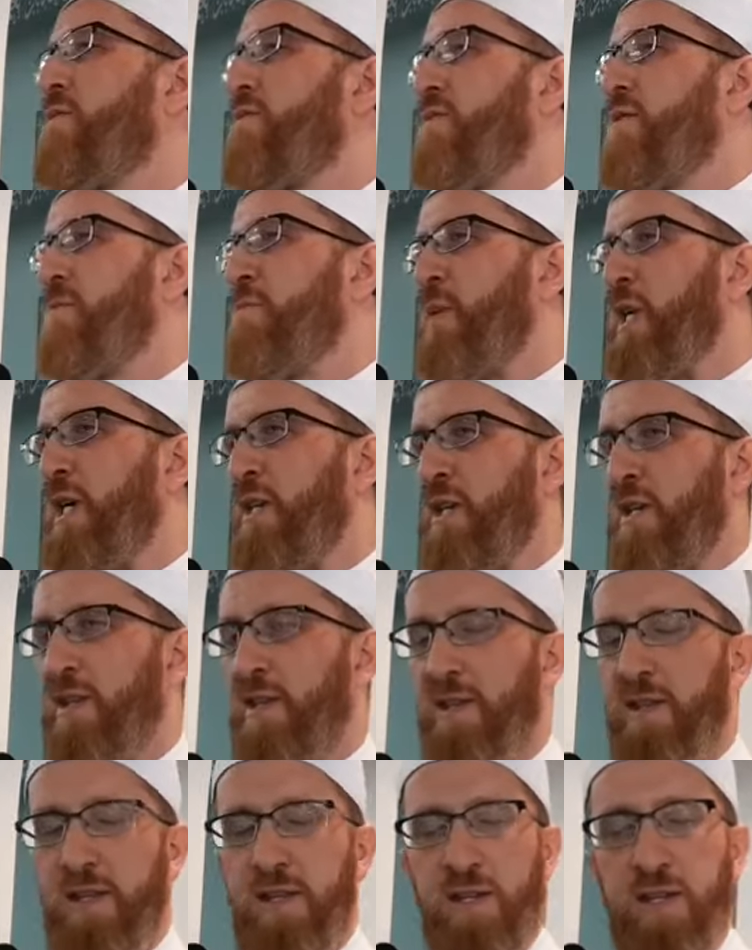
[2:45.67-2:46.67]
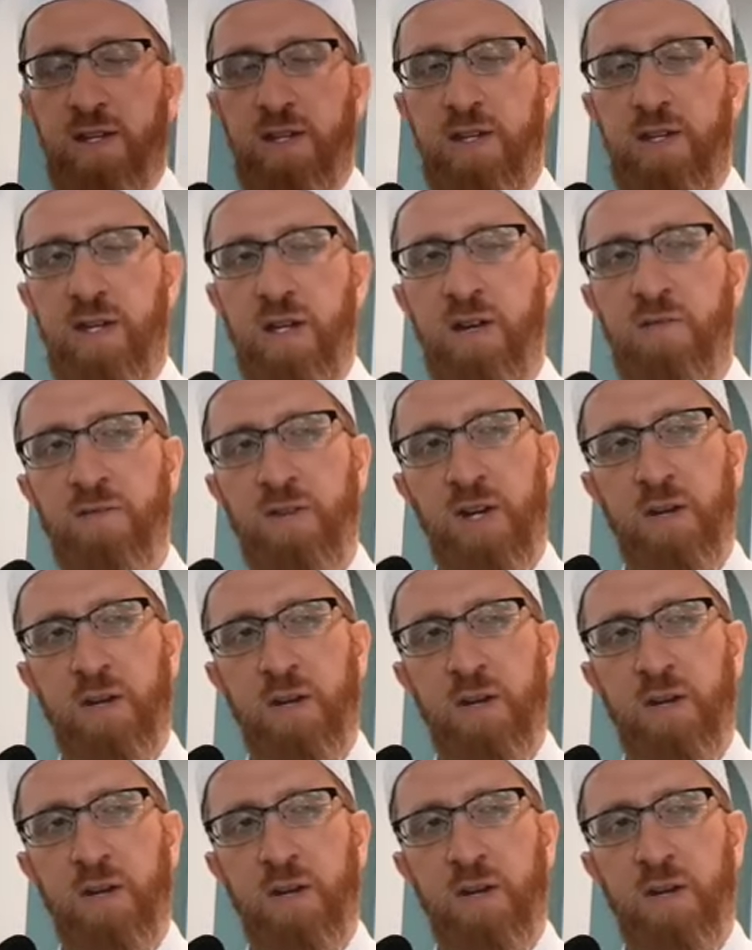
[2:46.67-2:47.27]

of the month of